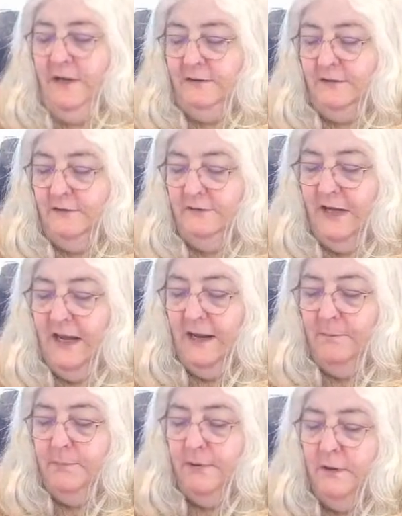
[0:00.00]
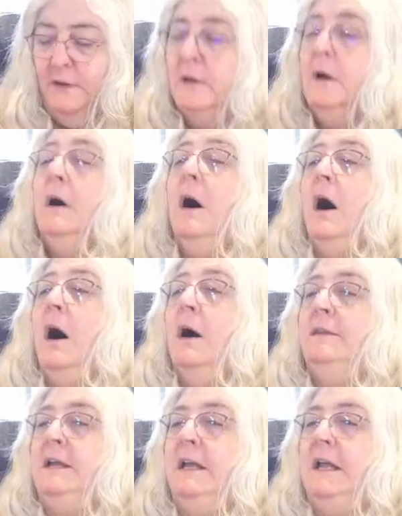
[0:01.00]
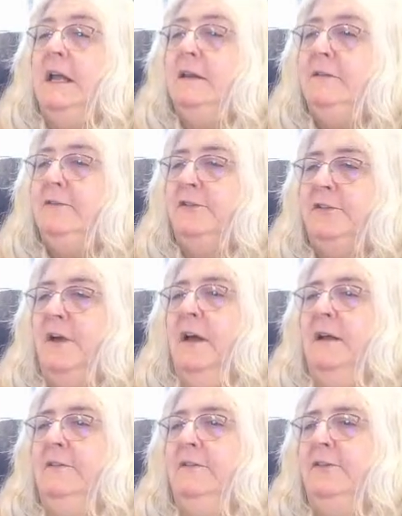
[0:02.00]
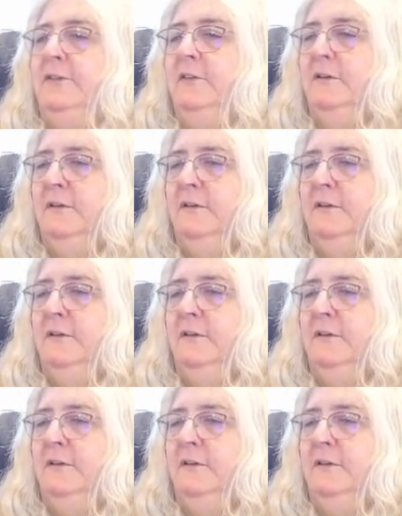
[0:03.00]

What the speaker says: the tape on the insides,